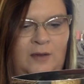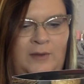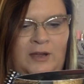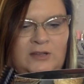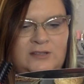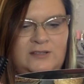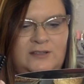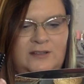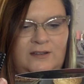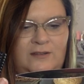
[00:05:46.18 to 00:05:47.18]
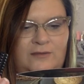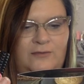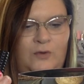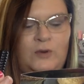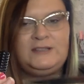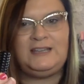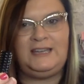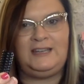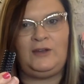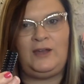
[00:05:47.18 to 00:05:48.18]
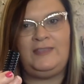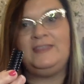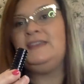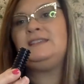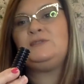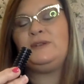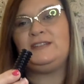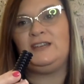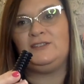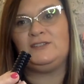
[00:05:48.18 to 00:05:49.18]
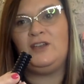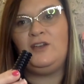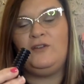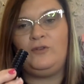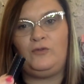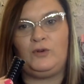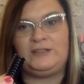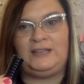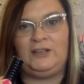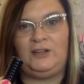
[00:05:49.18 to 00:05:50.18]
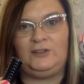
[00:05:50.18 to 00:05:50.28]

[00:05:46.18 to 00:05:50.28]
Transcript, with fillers: Oh my gosh, fourteen. Okay, this retails for $14.